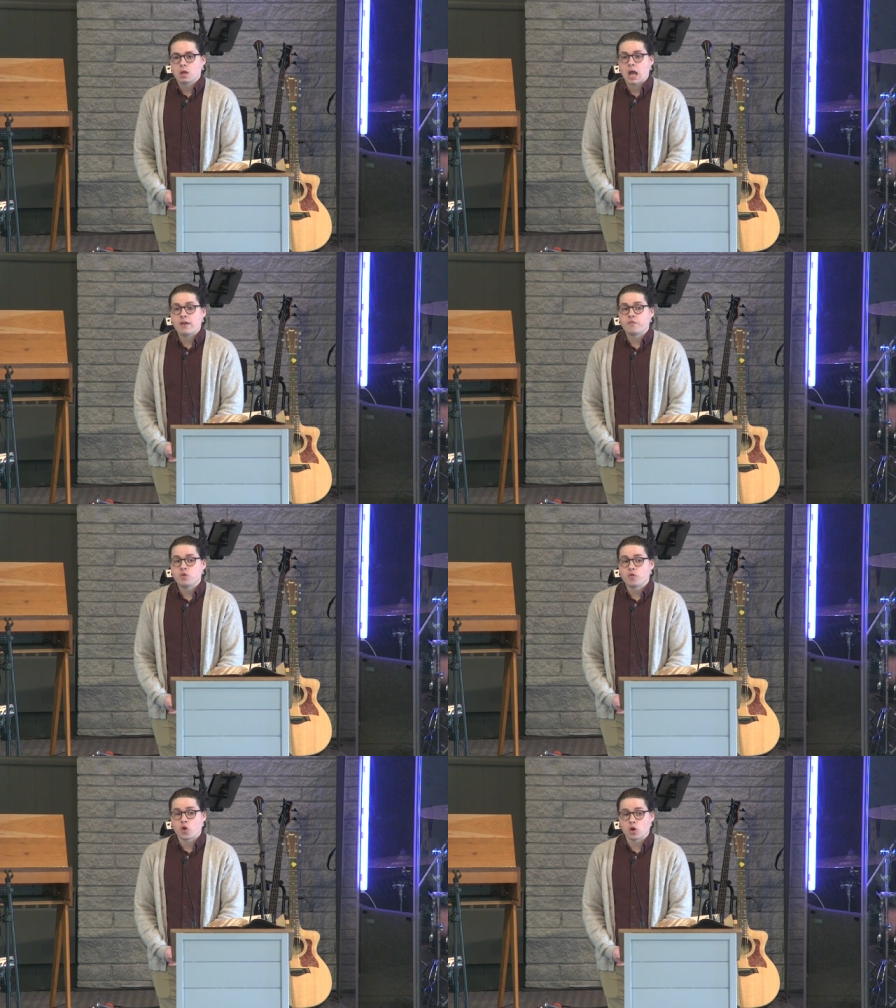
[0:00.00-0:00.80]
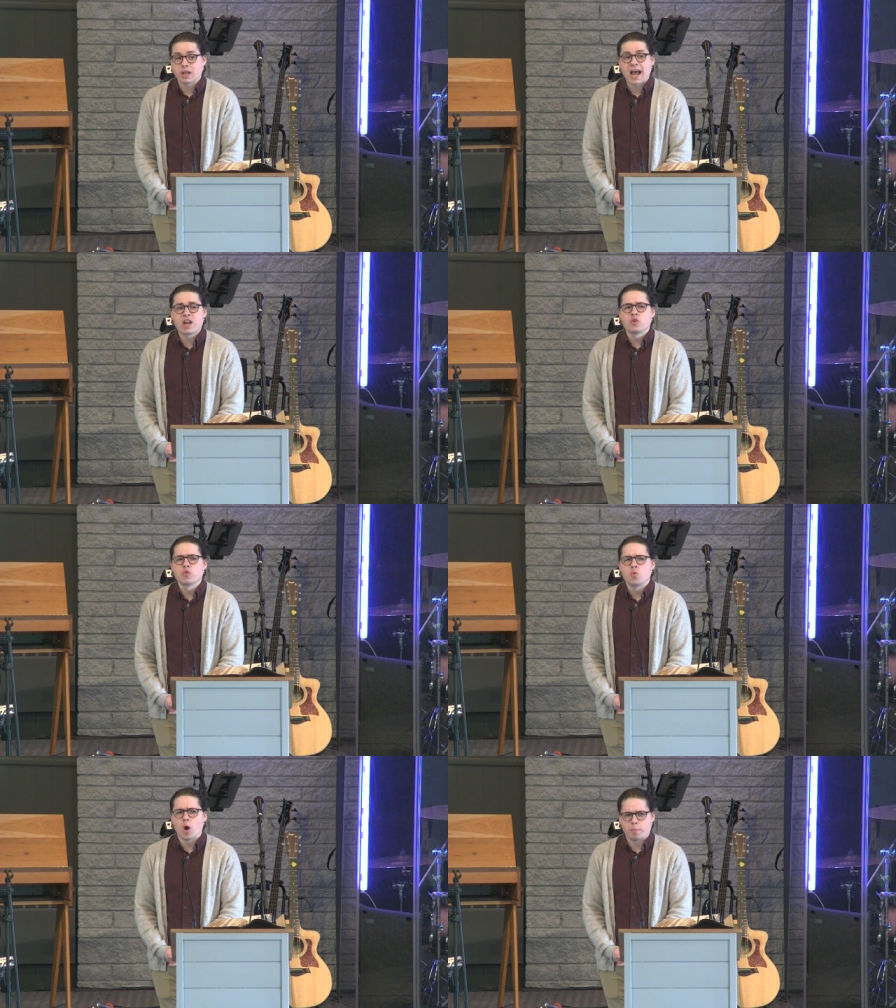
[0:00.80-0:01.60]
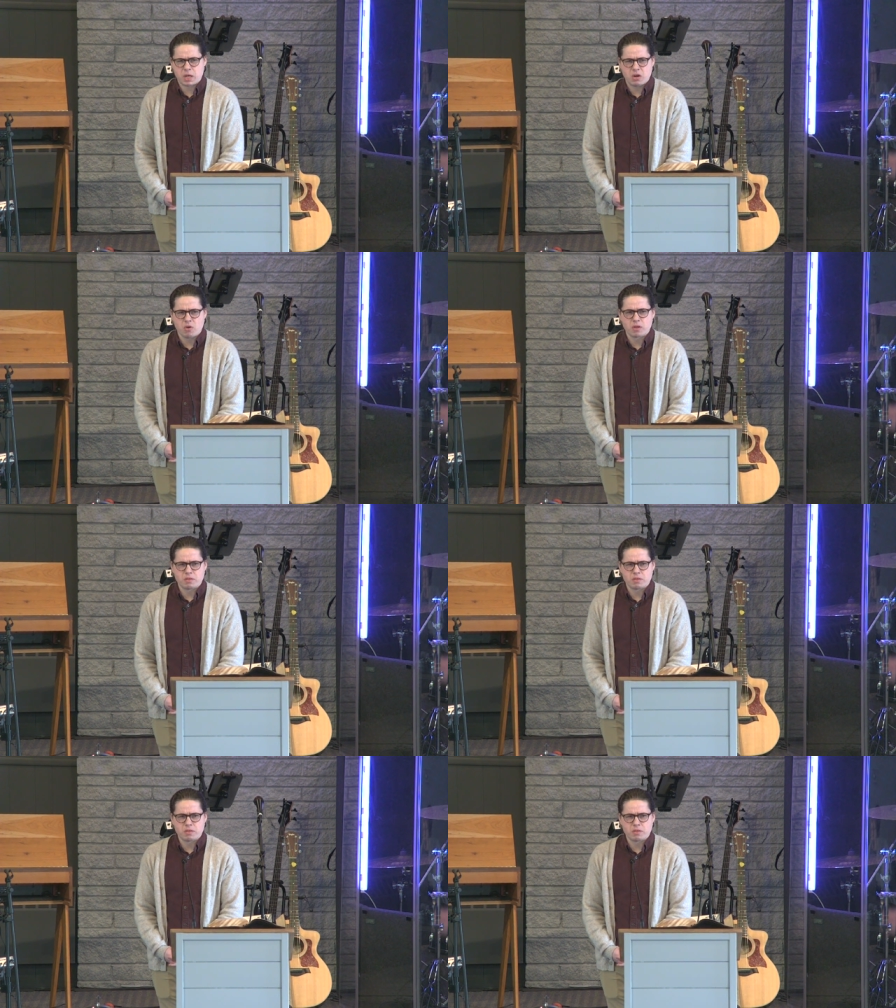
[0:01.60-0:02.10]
If you've heard, I grew up hearing